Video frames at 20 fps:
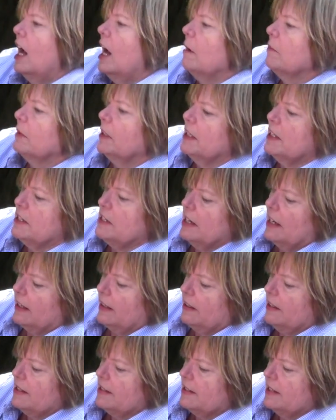I'm going to
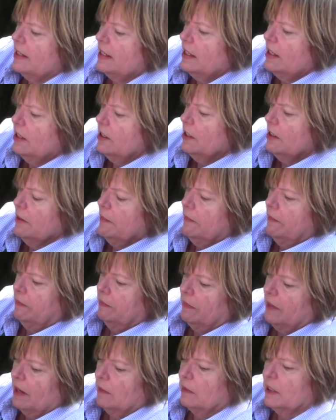tuck this in here.
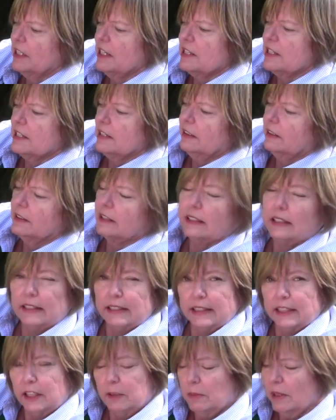I'm going to tilt it a
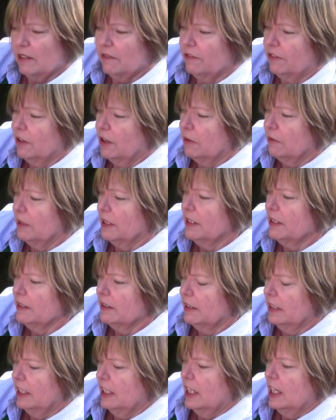little bit forward,
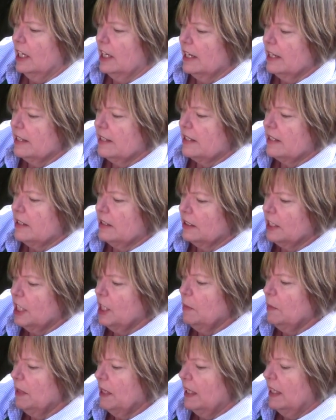still
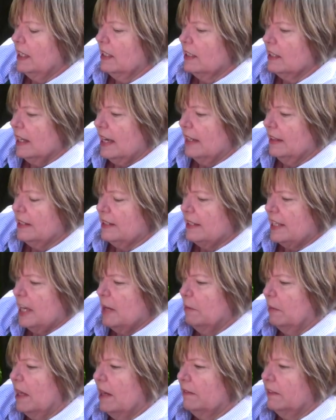keeping it at the
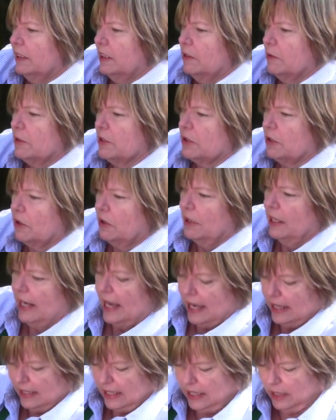same level it was growing
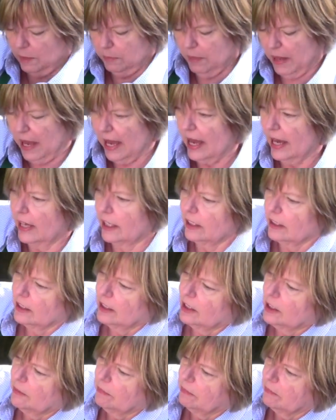at in the pot.
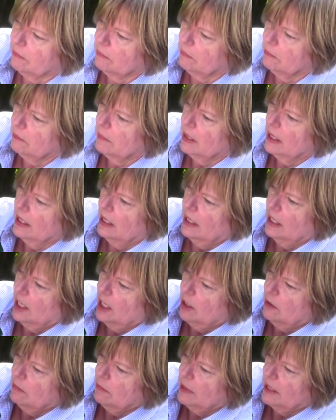
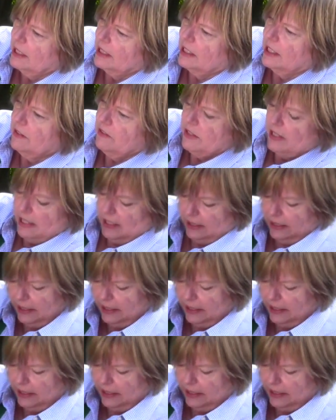But it gives it a